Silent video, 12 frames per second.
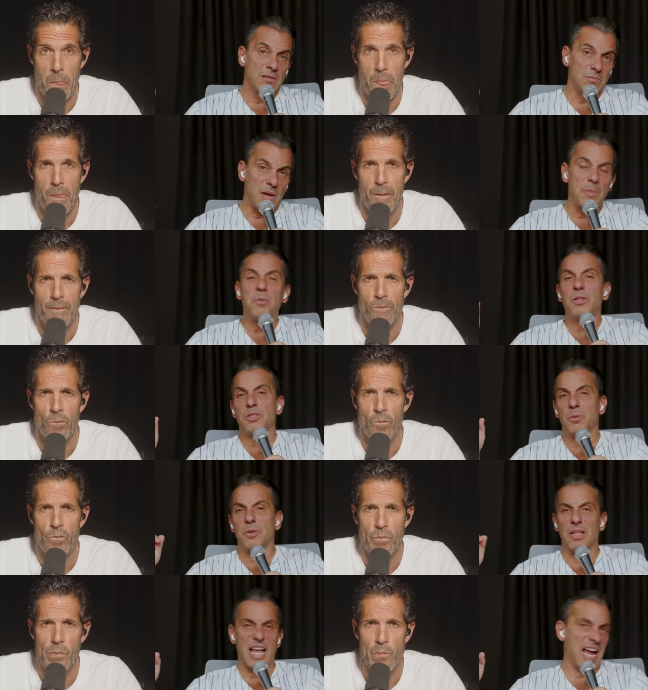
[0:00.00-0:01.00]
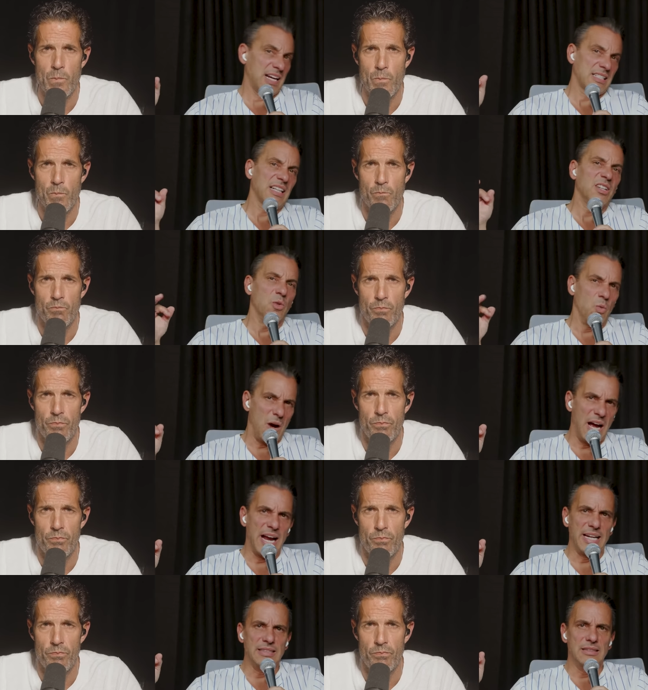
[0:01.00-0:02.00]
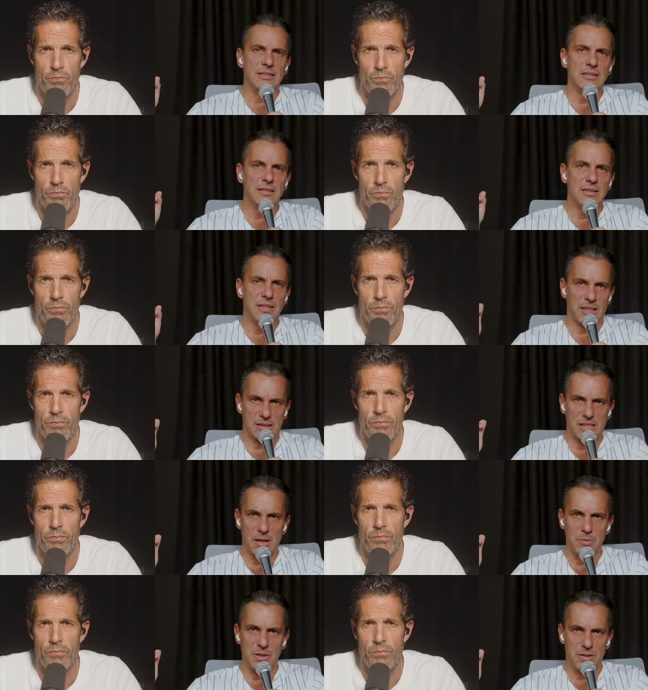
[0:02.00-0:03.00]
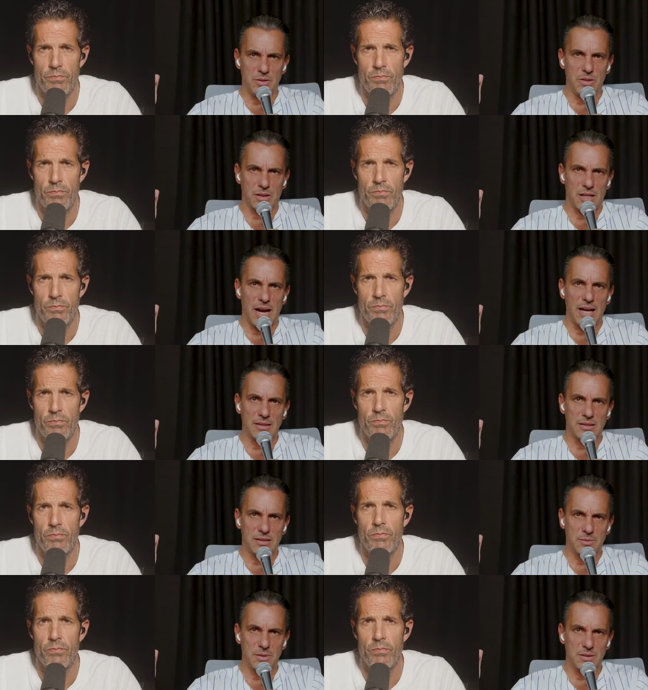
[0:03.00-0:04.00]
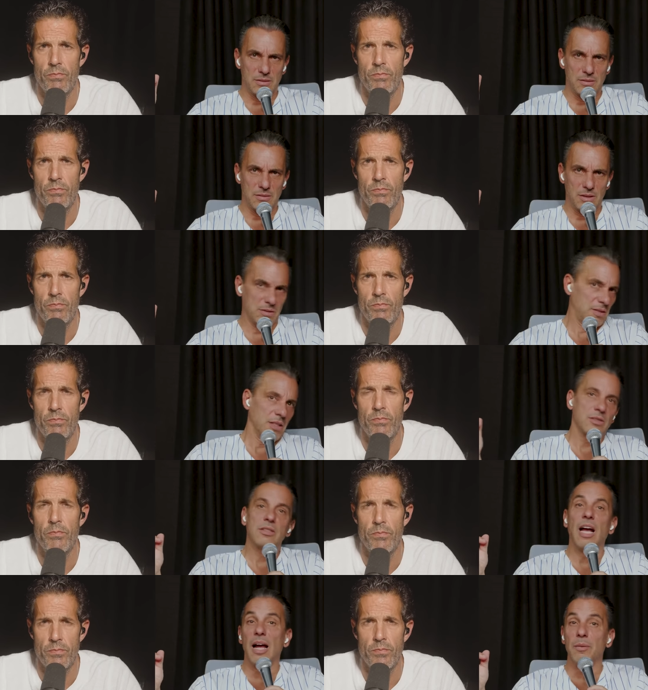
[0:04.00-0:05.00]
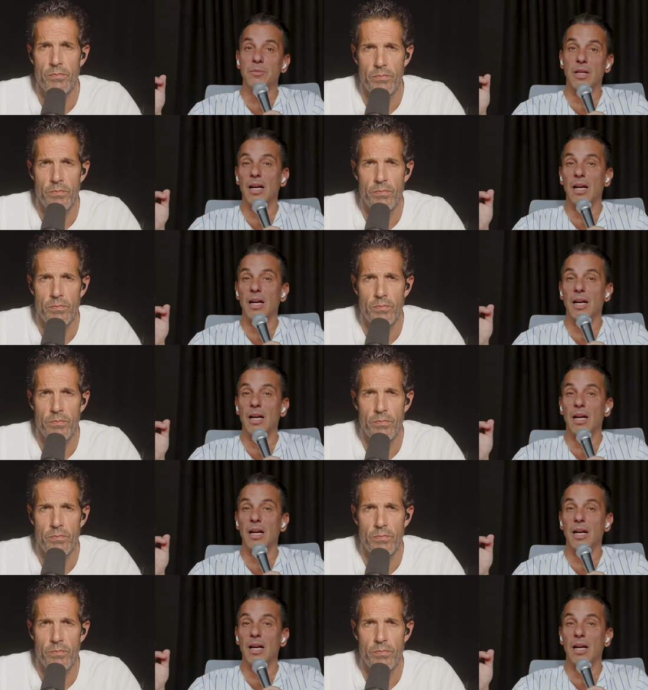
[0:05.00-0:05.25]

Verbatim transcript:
Speaker 1: maybe we should relax on the wine next time we do the cast. I mean, there's there's times